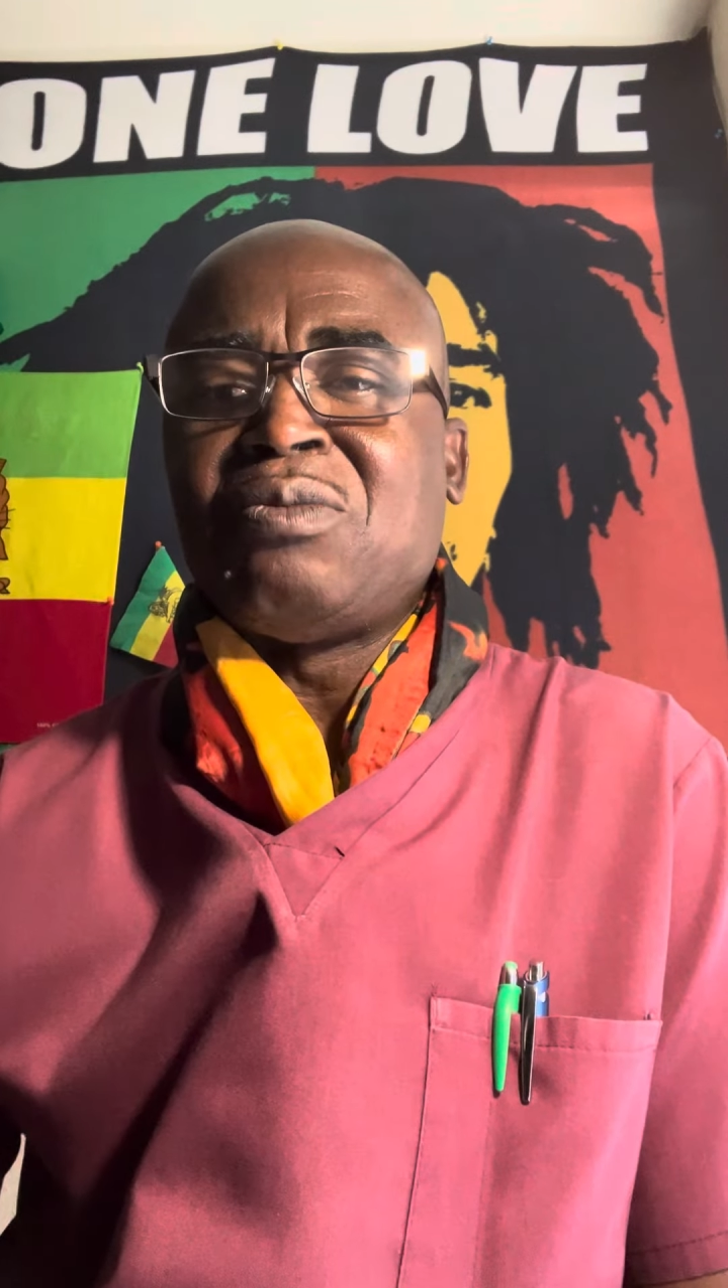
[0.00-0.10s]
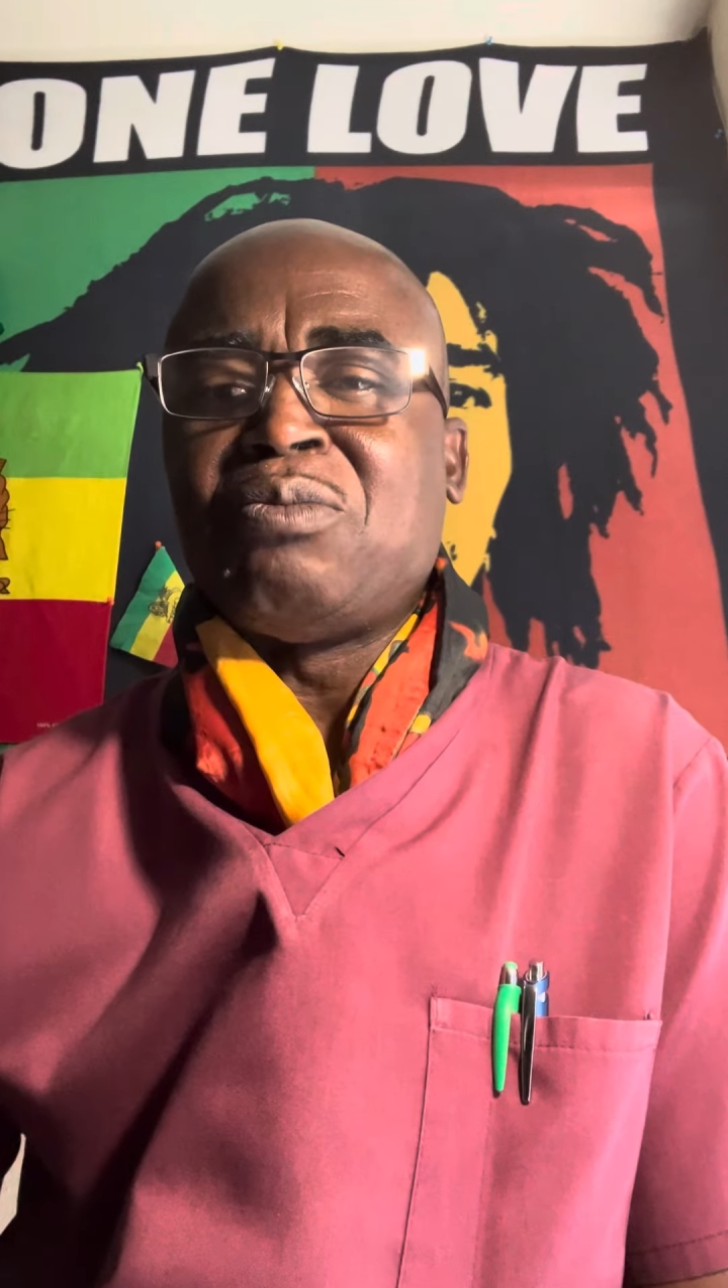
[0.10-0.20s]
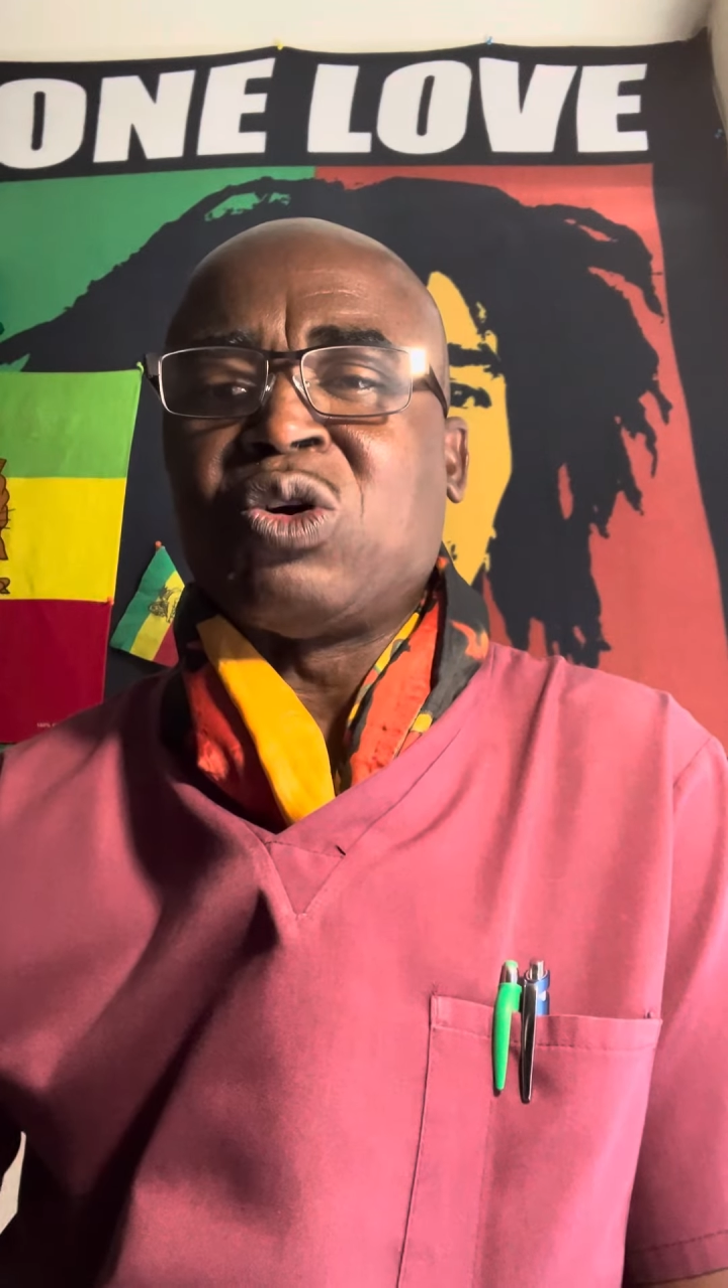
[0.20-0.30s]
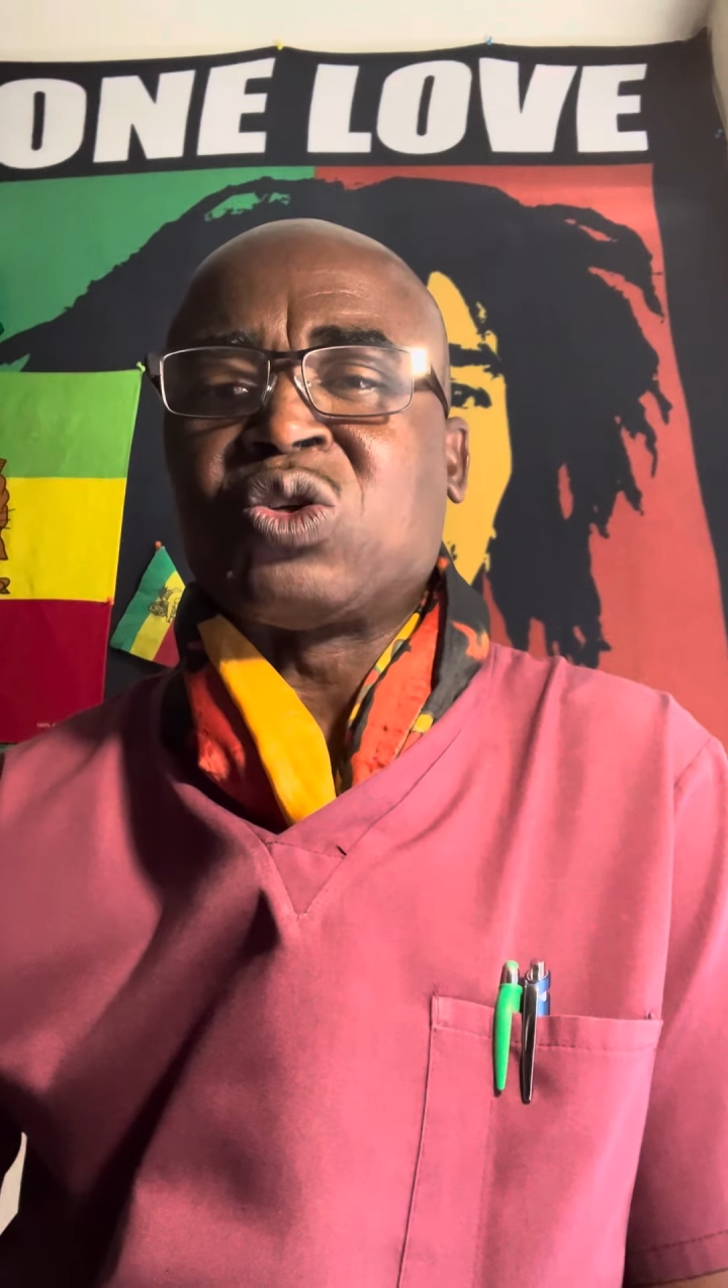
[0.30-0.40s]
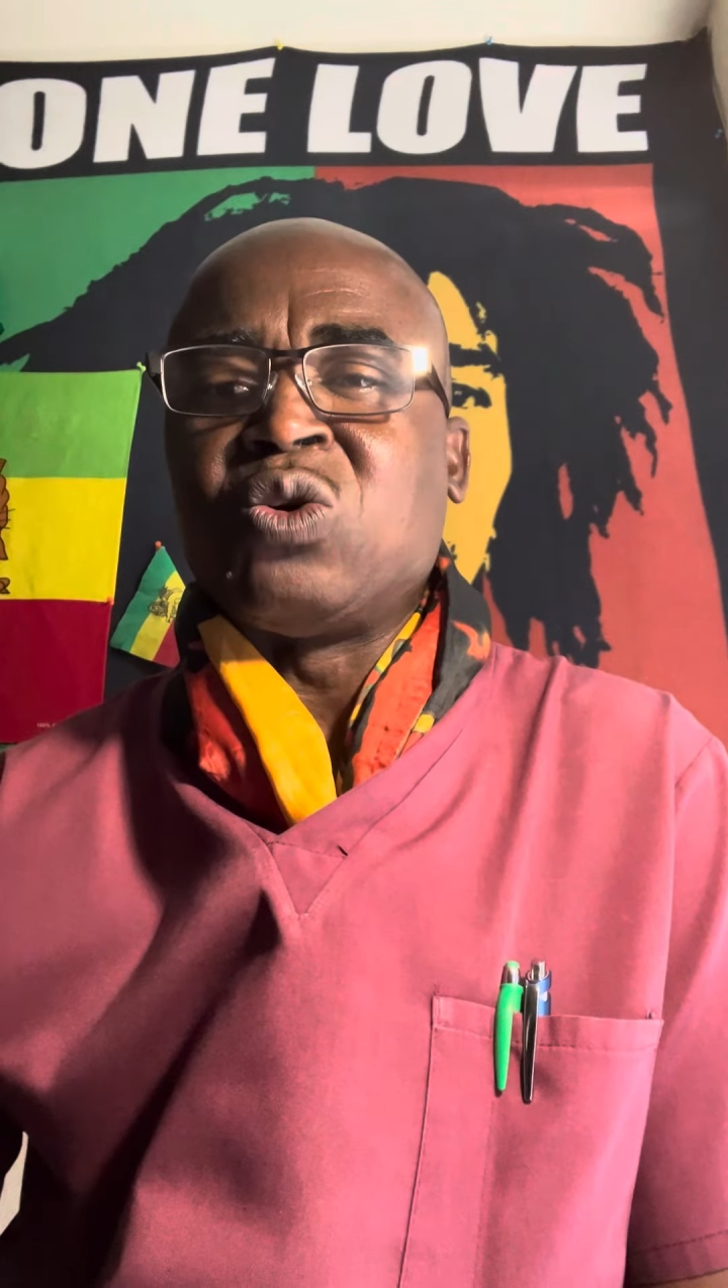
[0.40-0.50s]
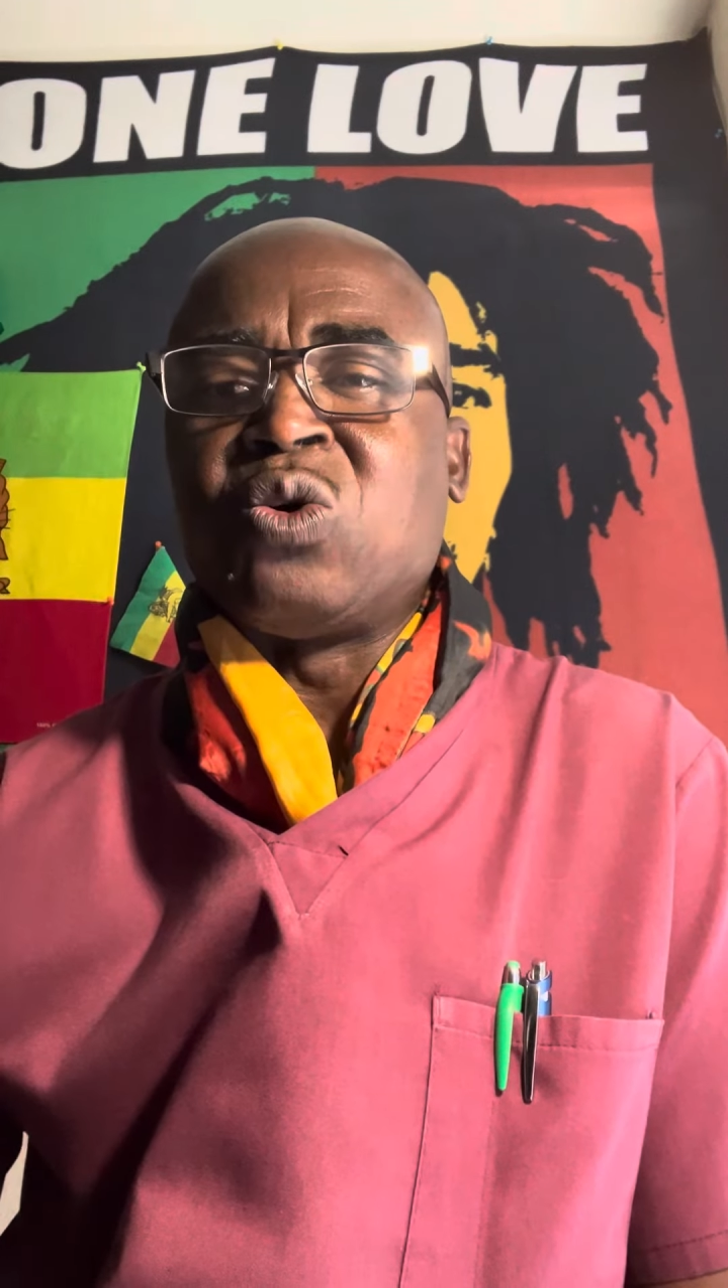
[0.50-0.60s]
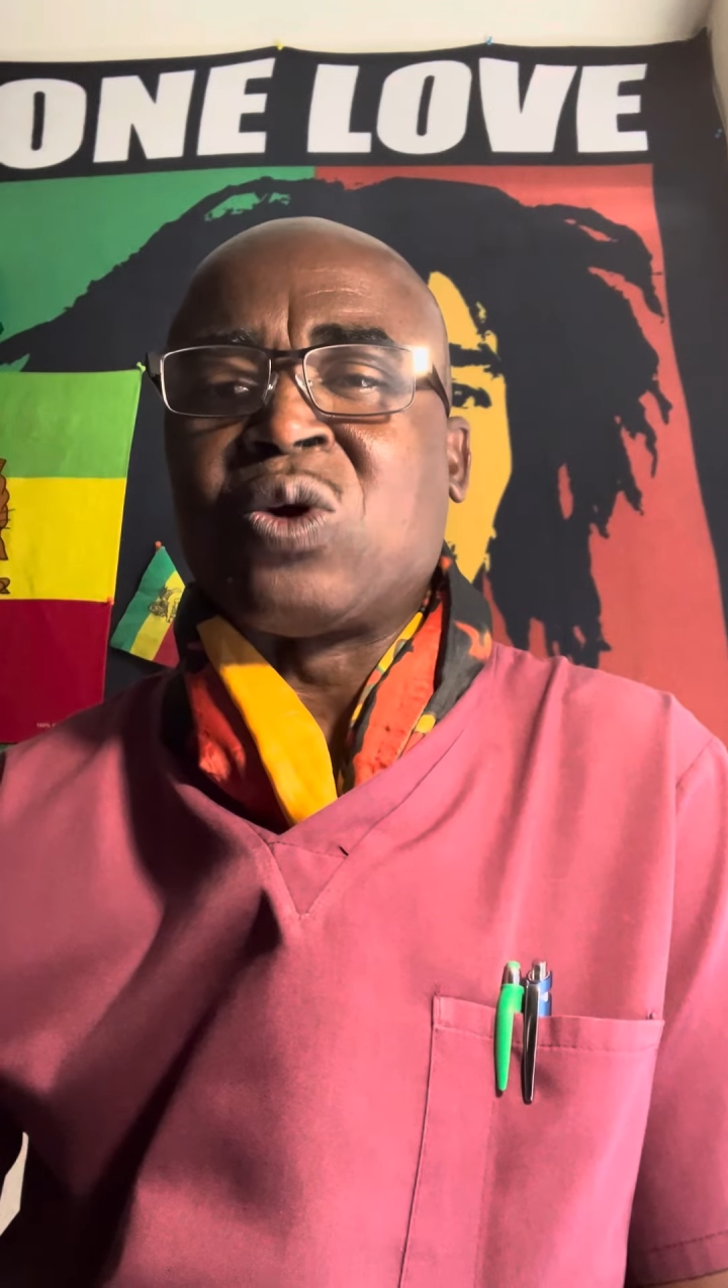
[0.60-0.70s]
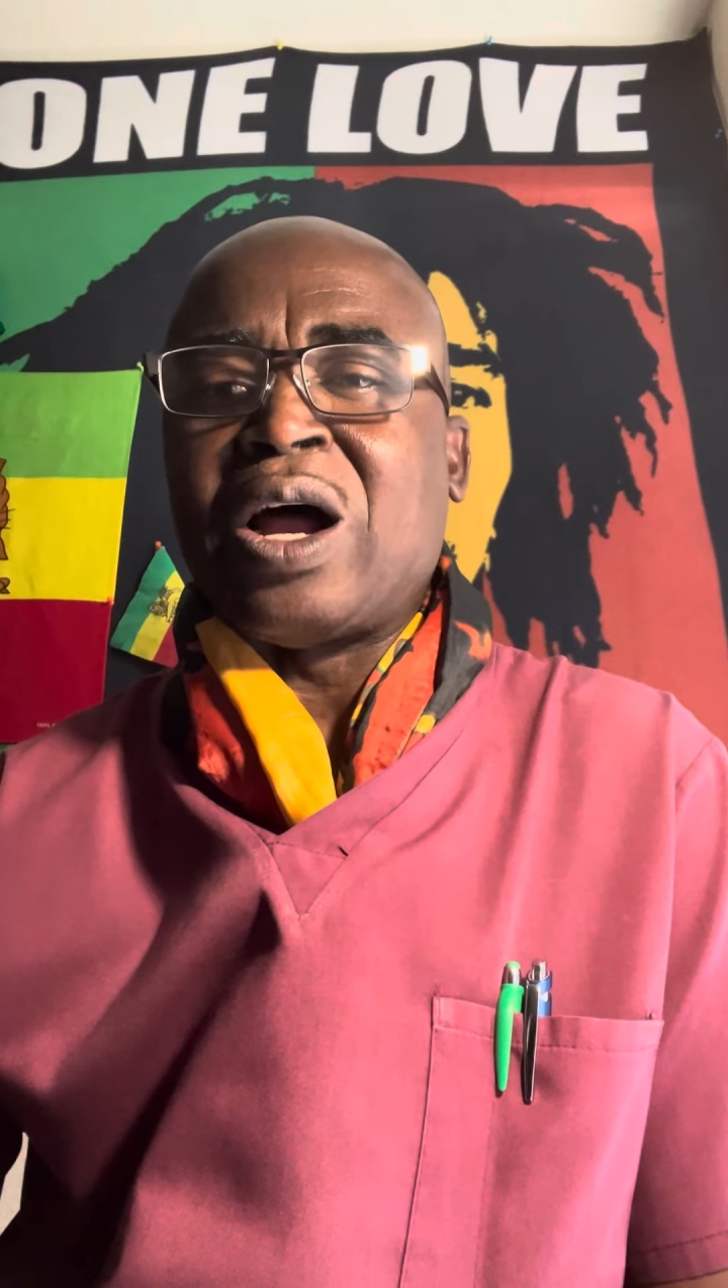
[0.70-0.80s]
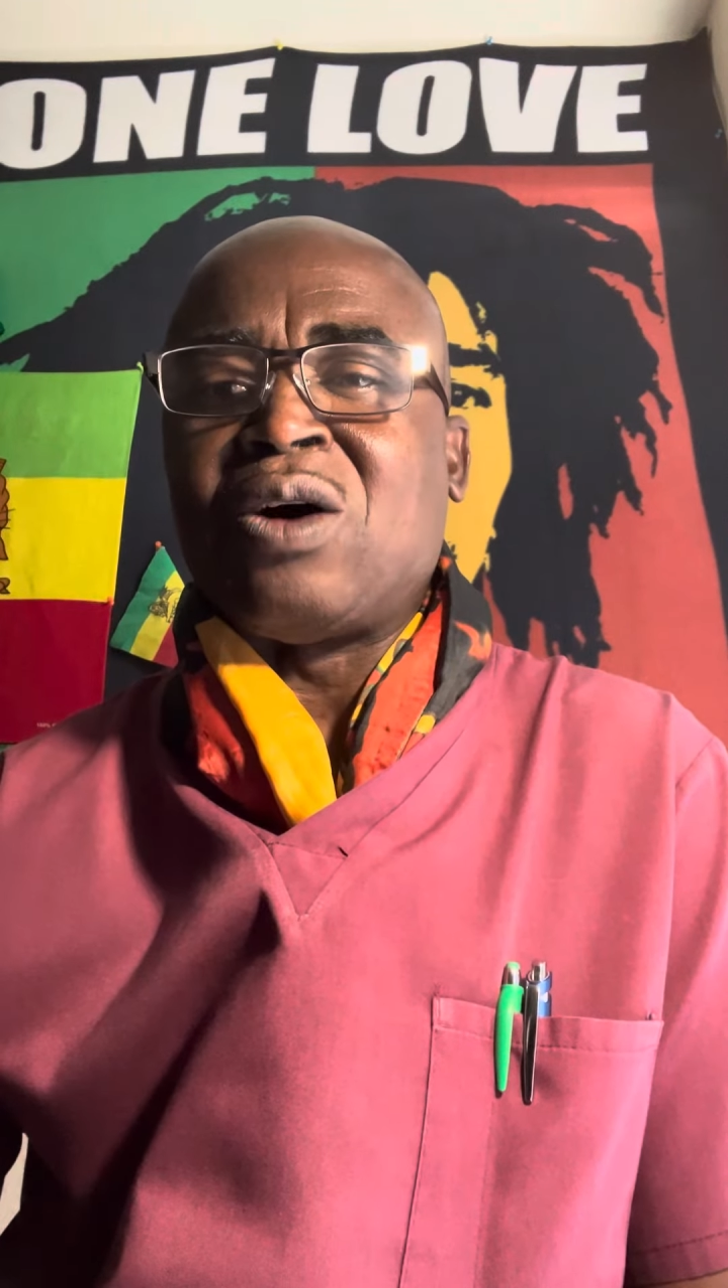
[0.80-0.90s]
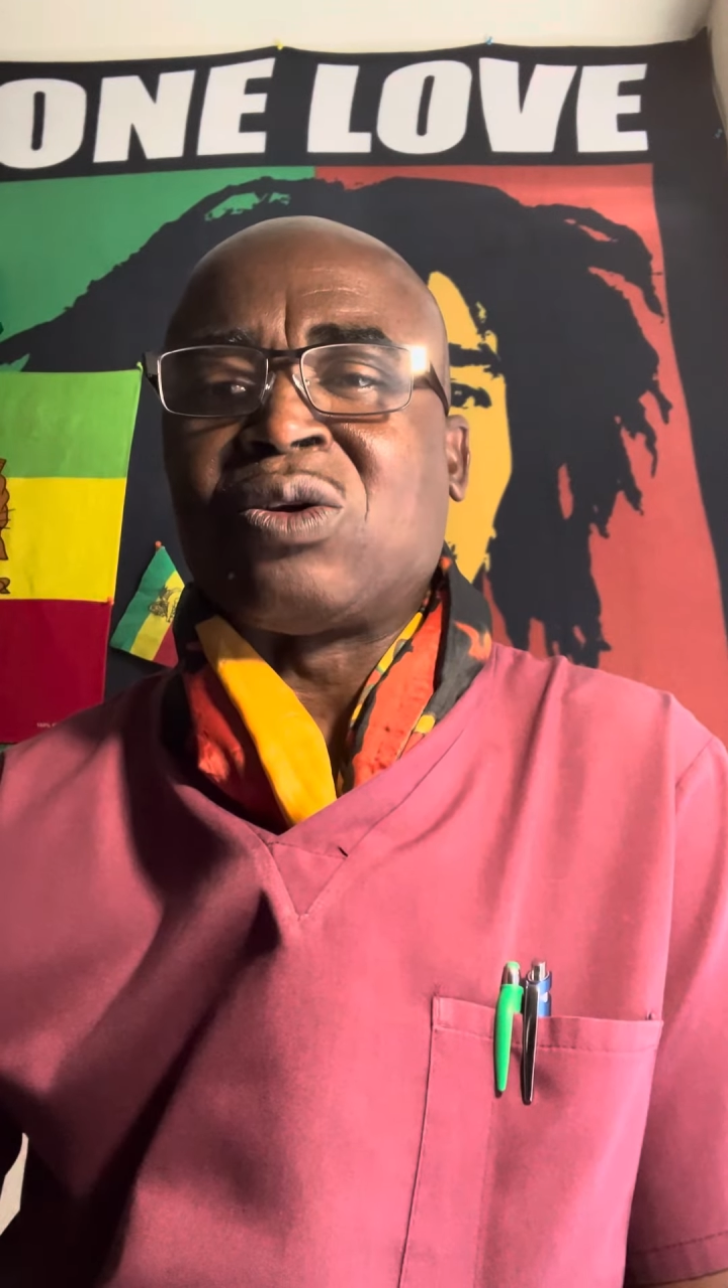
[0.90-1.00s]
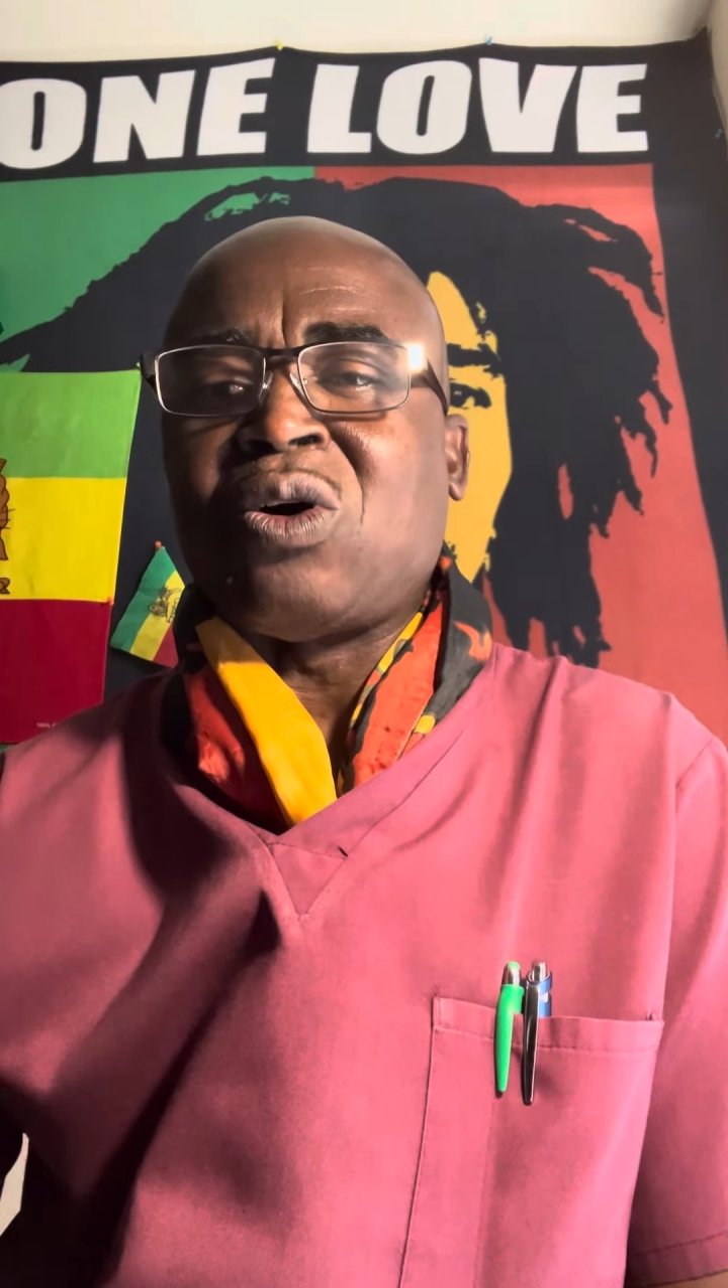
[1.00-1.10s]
must go round